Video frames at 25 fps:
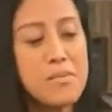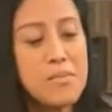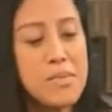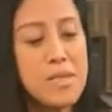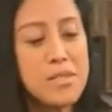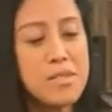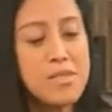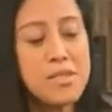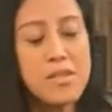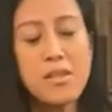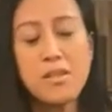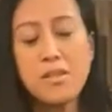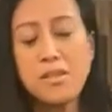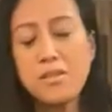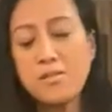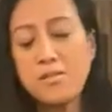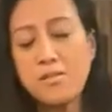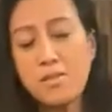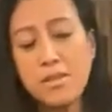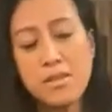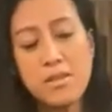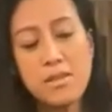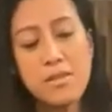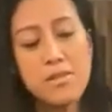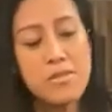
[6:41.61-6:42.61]
It's
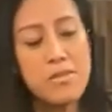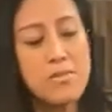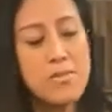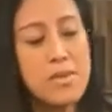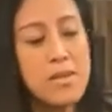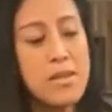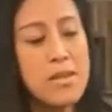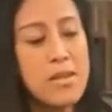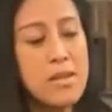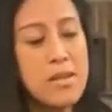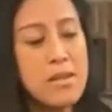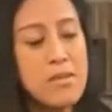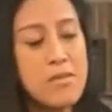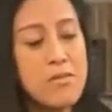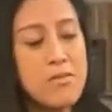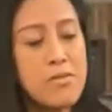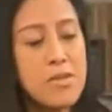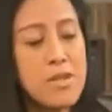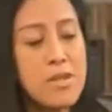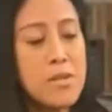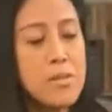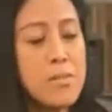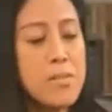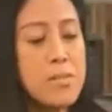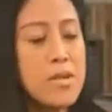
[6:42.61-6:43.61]
called
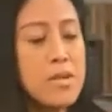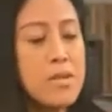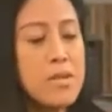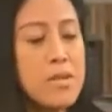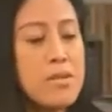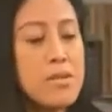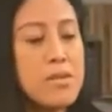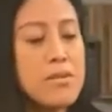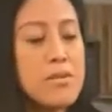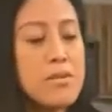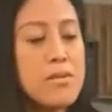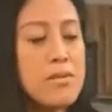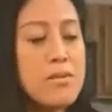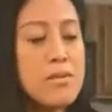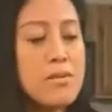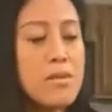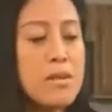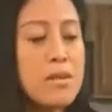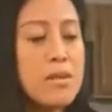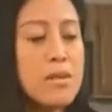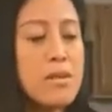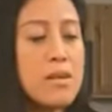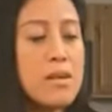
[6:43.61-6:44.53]
Filipino